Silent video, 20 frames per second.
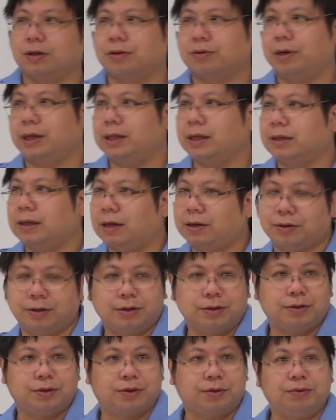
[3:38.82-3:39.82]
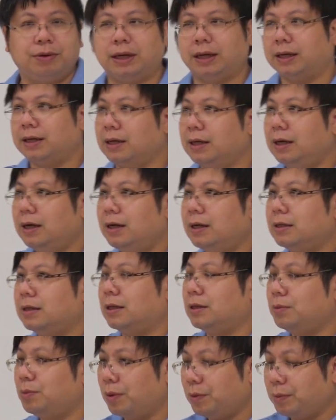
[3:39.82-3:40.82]
greater than or equal to 3,
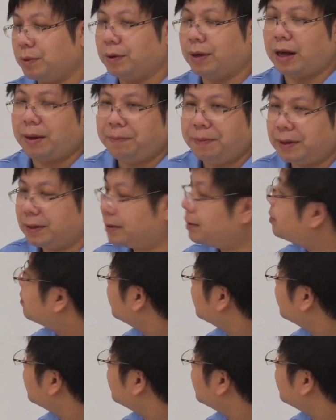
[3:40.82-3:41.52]
then what will happen?